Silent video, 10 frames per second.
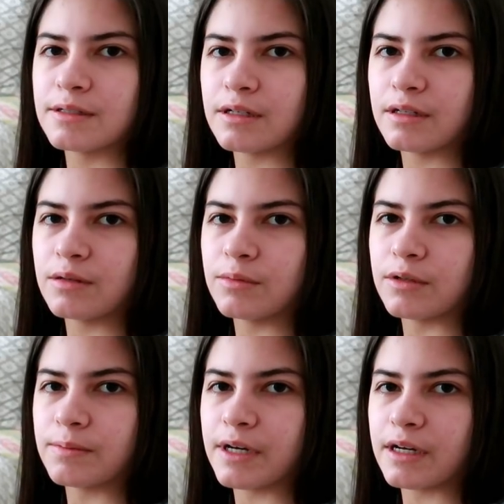Did a little
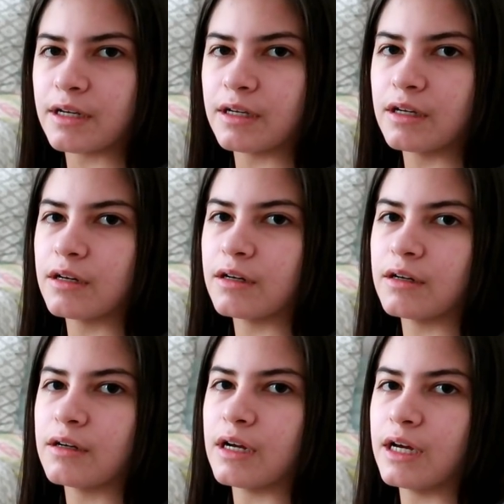more packing
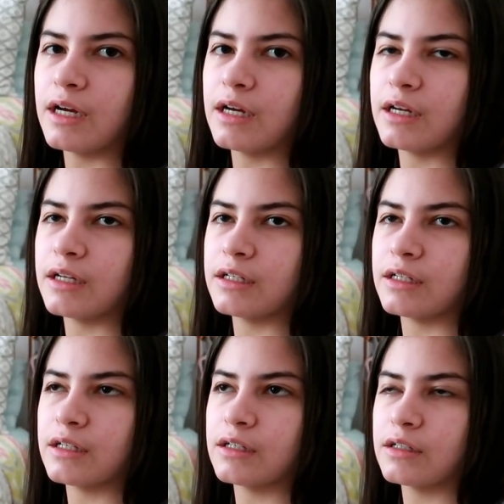here
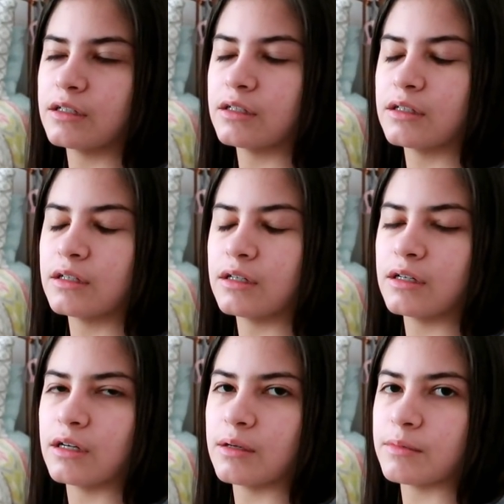and
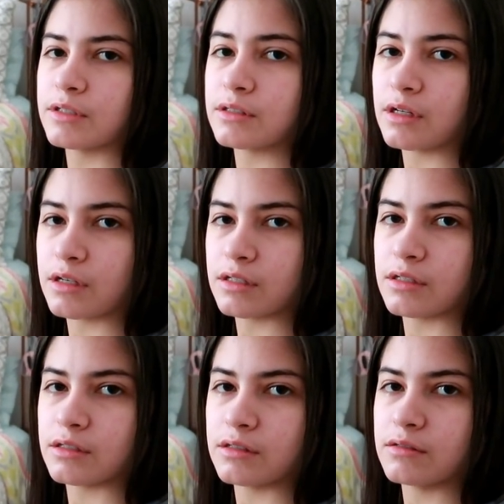I'm
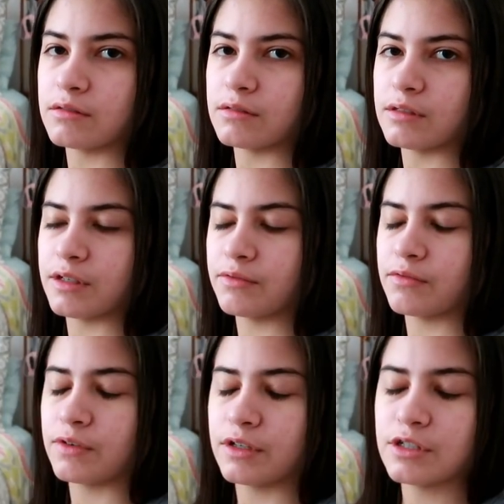exhausted. I
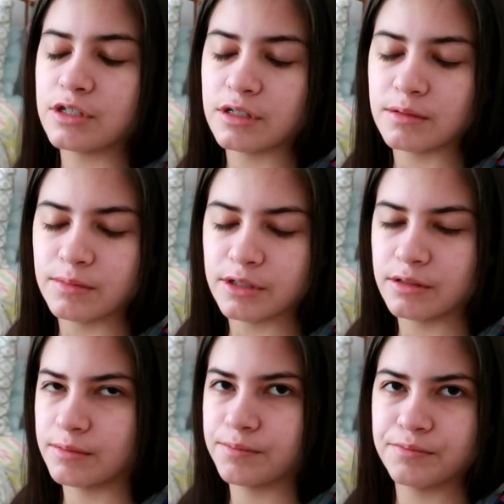haven't finished yet, but
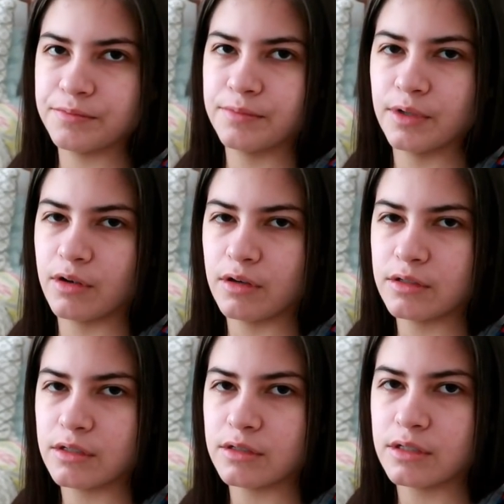I'm gonna go
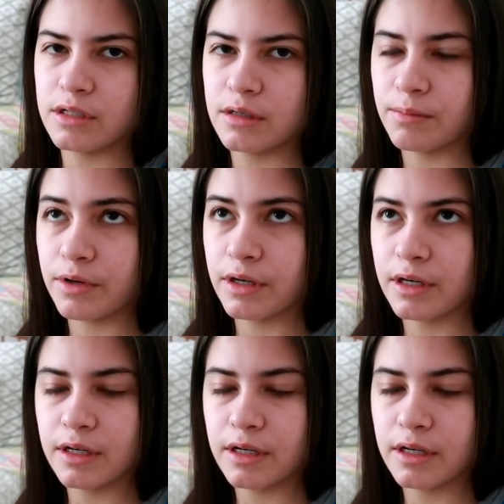downstairs and take a break.